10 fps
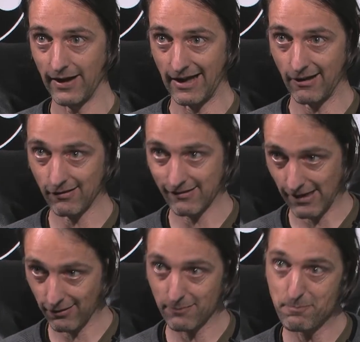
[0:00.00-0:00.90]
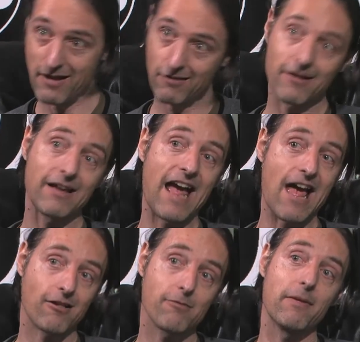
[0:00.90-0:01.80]
is just missing
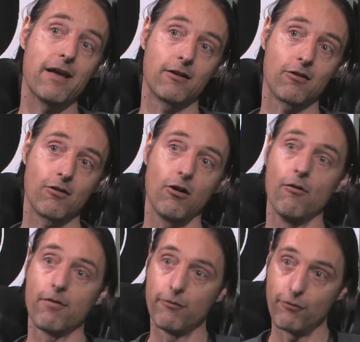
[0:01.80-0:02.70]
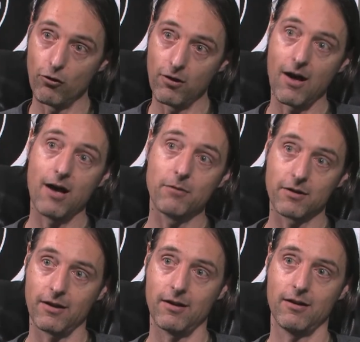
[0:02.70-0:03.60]
aspects of the full
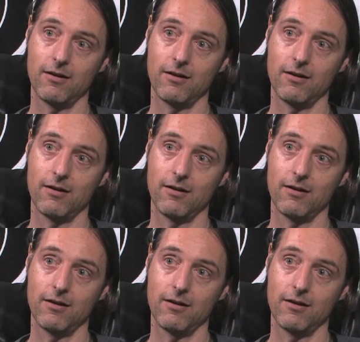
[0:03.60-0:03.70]
harmony.